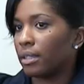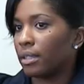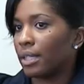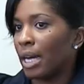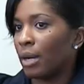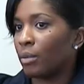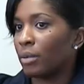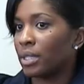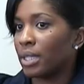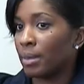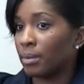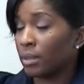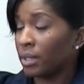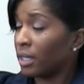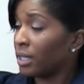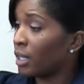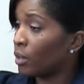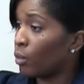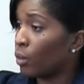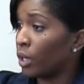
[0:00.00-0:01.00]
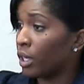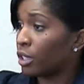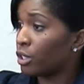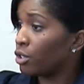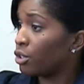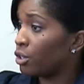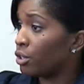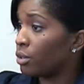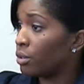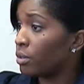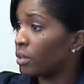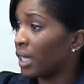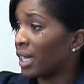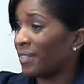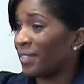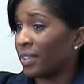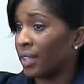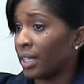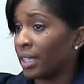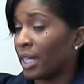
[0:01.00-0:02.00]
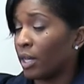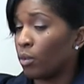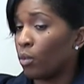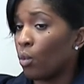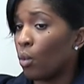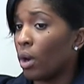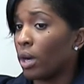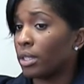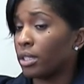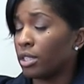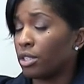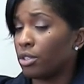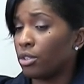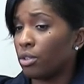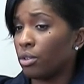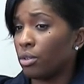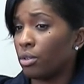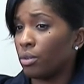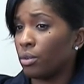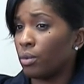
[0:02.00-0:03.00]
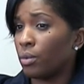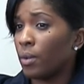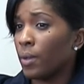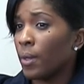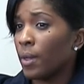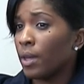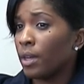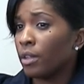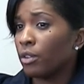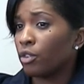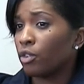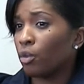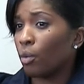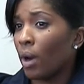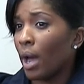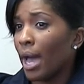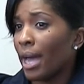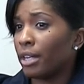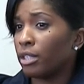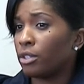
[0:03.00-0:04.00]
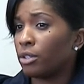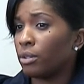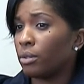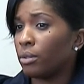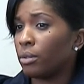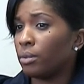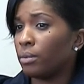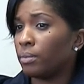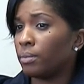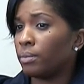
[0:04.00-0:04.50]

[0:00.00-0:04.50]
that was something that they wanted to use. I feel like they wanted to try to,